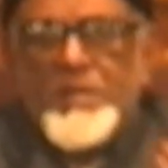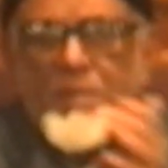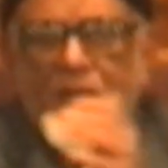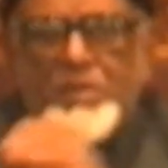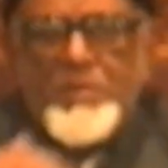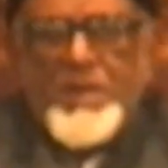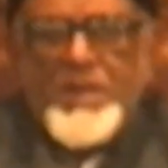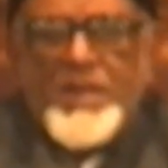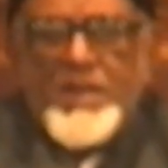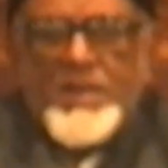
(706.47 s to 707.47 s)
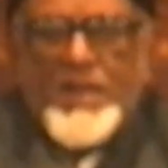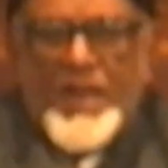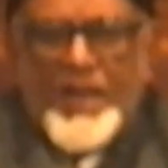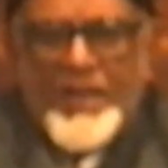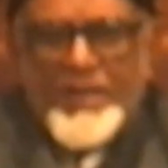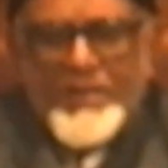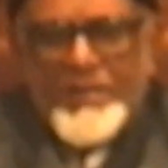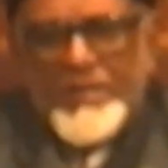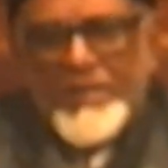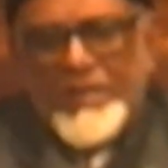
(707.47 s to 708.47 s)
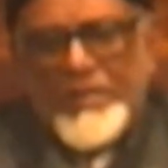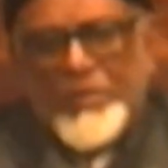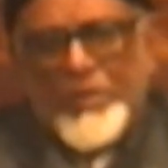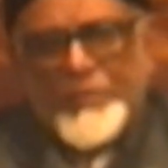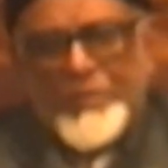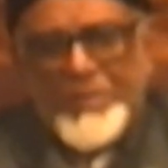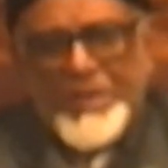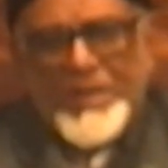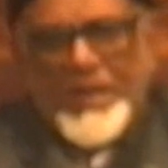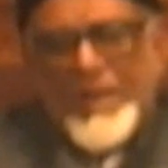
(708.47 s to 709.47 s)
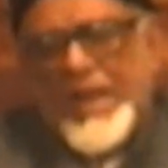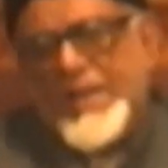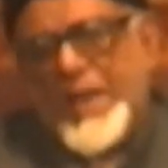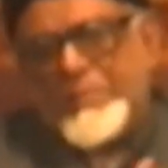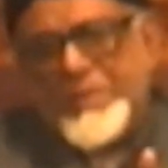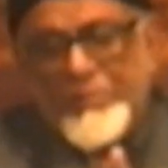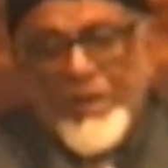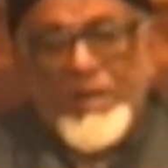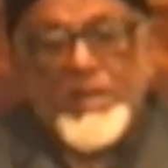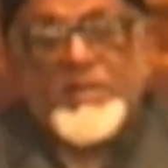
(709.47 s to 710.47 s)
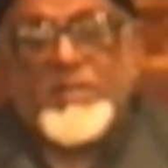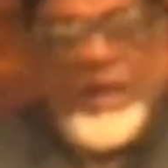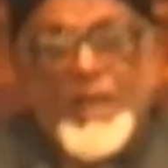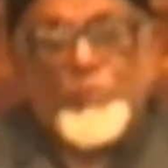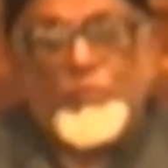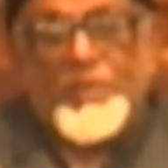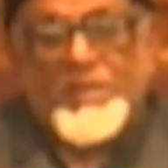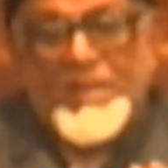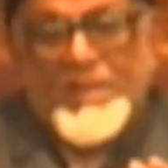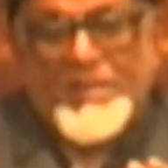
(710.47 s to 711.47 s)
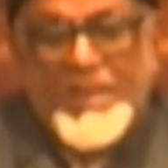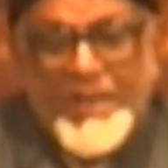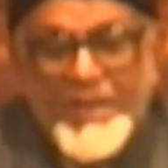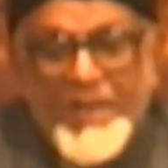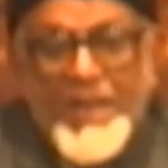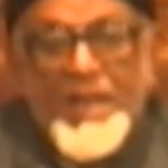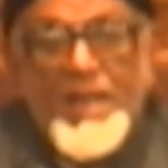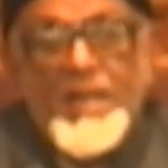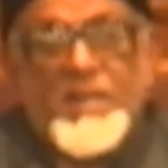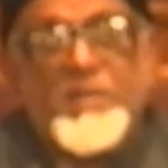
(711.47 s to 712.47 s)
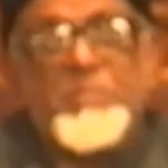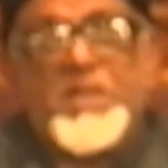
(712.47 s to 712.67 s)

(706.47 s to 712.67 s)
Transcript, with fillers: The matrimony is, God forbid, unhappy. Well, try to first understand, is the